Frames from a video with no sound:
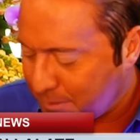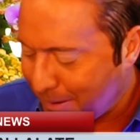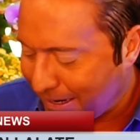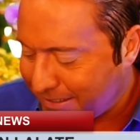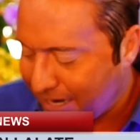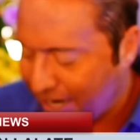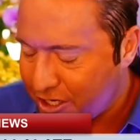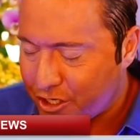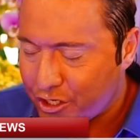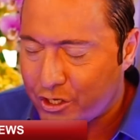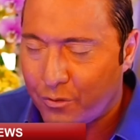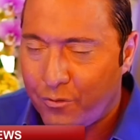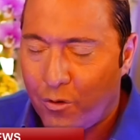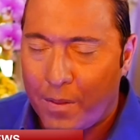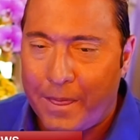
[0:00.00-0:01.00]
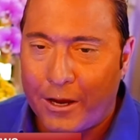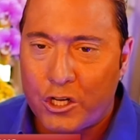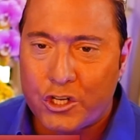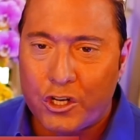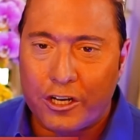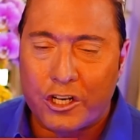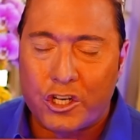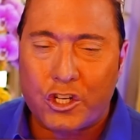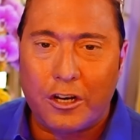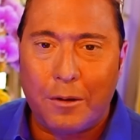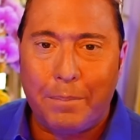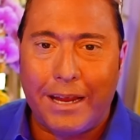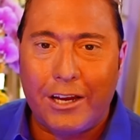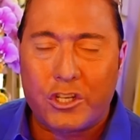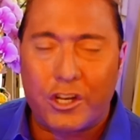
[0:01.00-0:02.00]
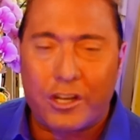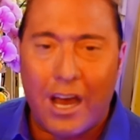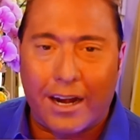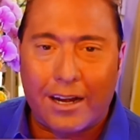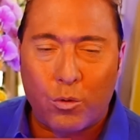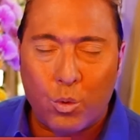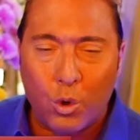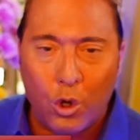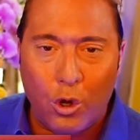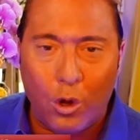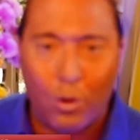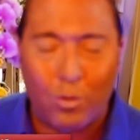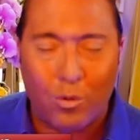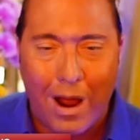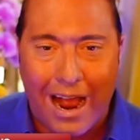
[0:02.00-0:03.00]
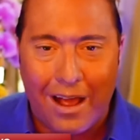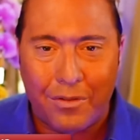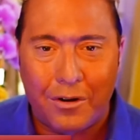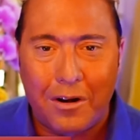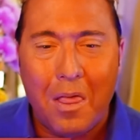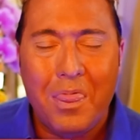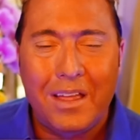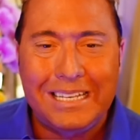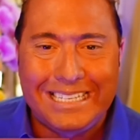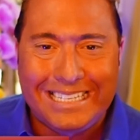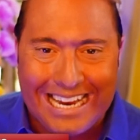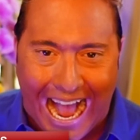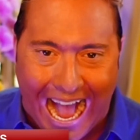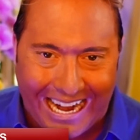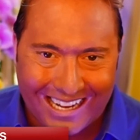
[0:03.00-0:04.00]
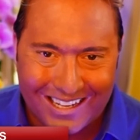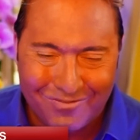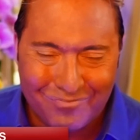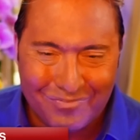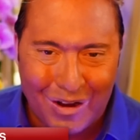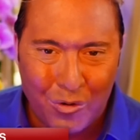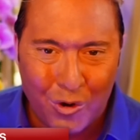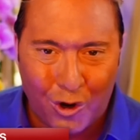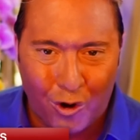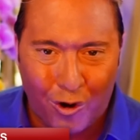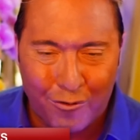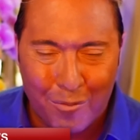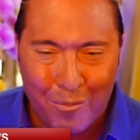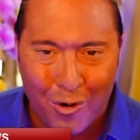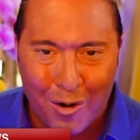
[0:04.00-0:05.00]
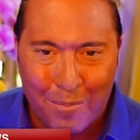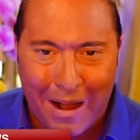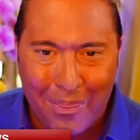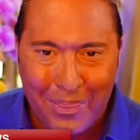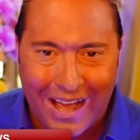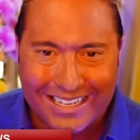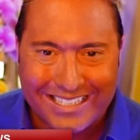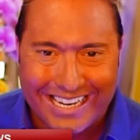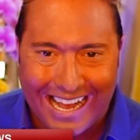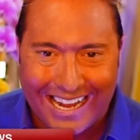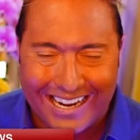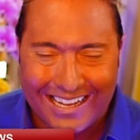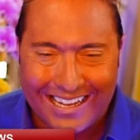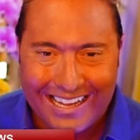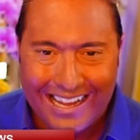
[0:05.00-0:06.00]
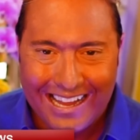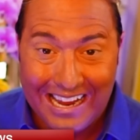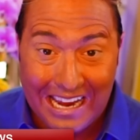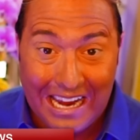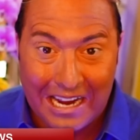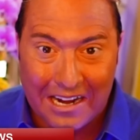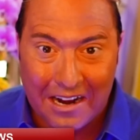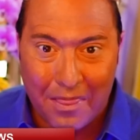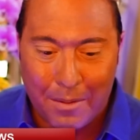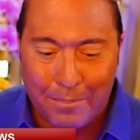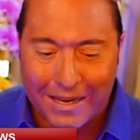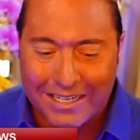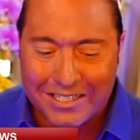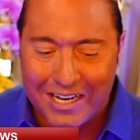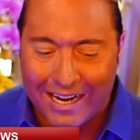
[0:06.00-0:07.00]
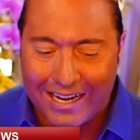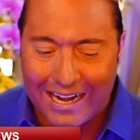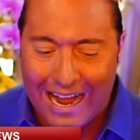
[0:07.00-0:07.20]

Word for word: Our expectations of what they should and shouldn't be should not rule, rather, the data. And we'll go over more about that data in the big